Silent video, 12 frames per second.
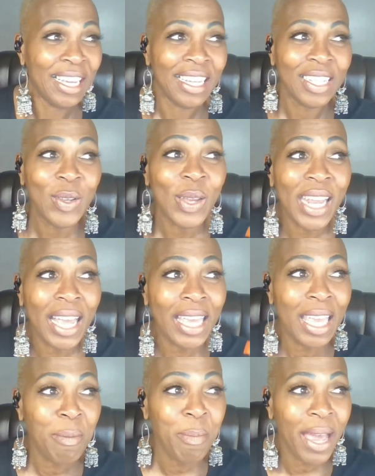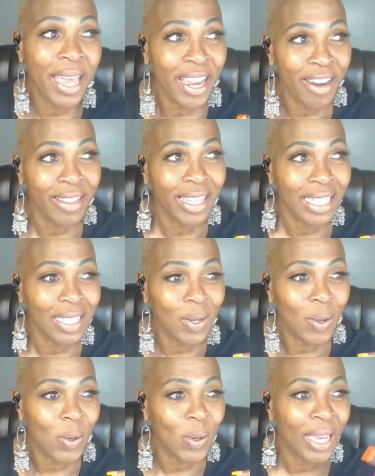So when I keep my hair this
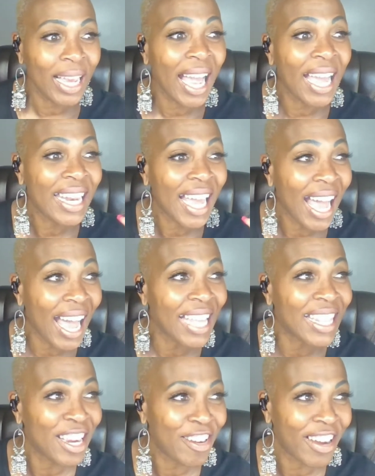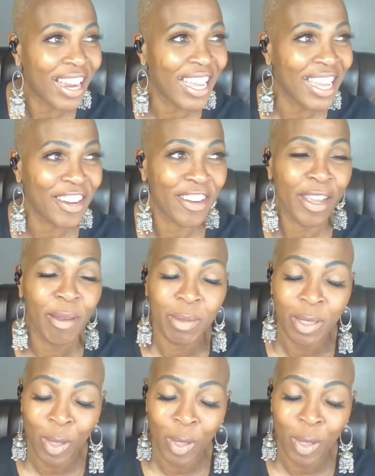low, it kind of hide the gray hair them.